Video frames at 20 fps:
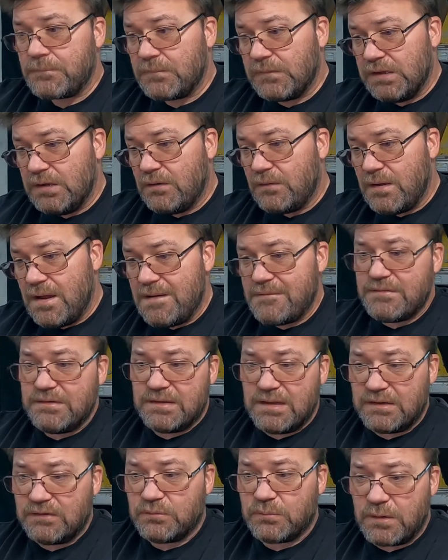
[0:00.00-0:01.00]
You know,
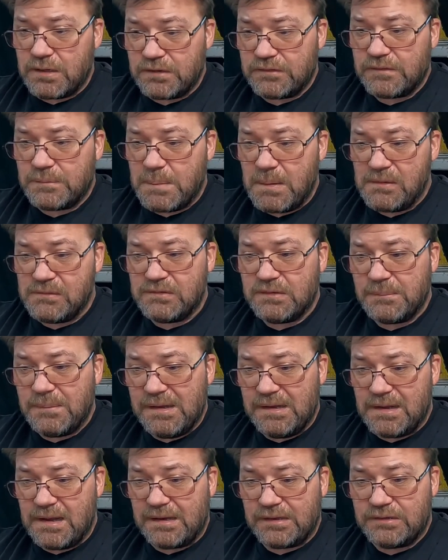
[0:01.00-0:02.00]
everything's where it's supposed to
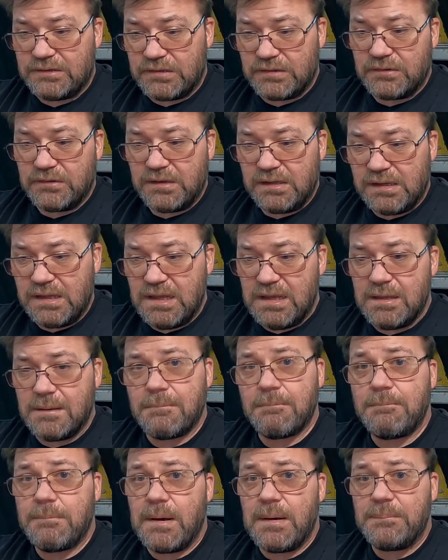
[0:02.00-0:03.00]
be, and I can turn the key
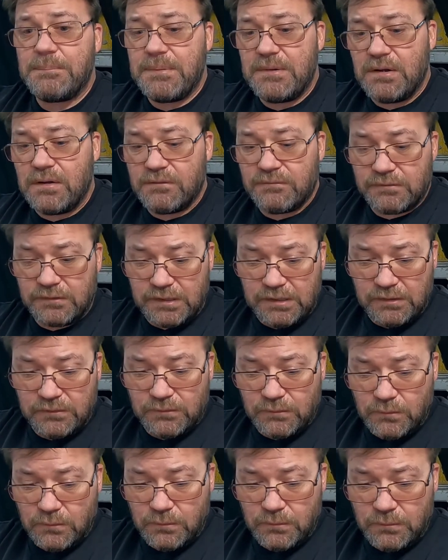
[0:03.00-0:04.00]
and bump it over, hear
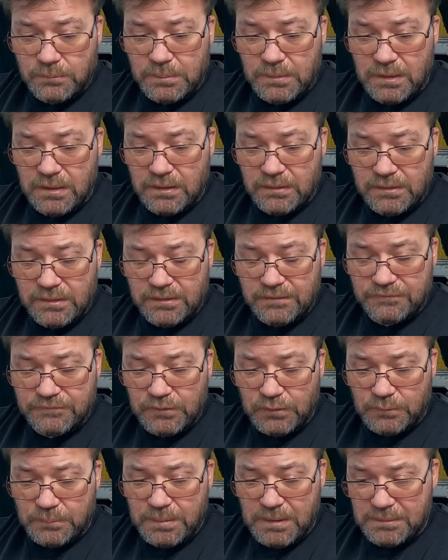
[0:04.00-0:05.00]
the oil, the
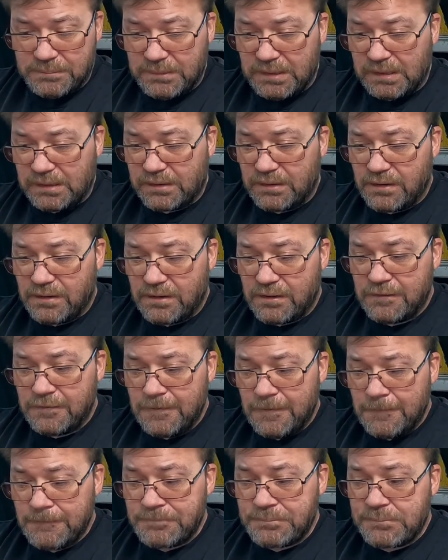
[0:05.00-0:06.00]
fuel pump kick on,
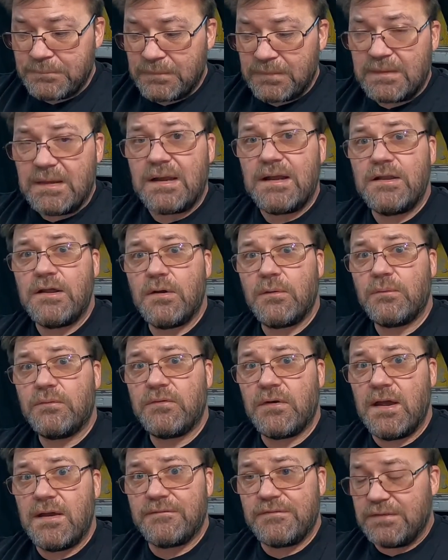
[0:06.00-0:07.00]
that I know
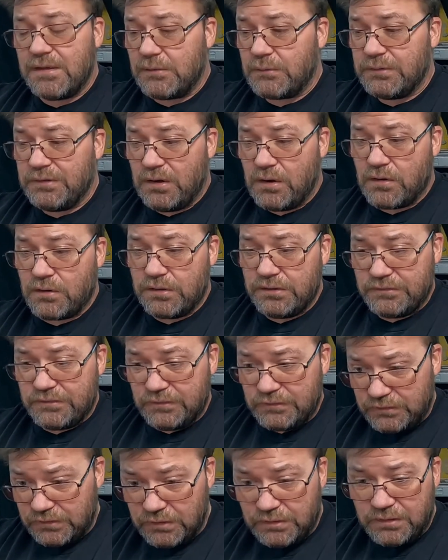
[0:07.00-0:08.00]
everything with the harness
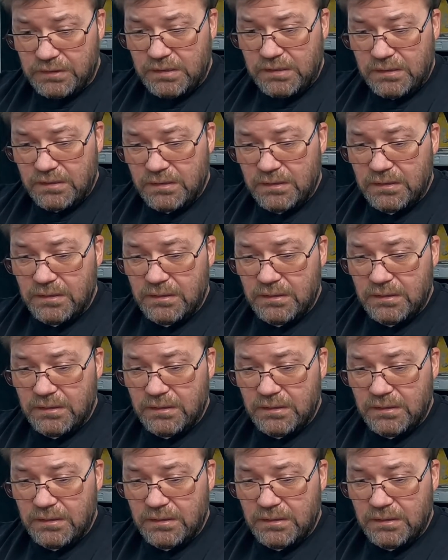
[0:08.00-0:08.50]
is good,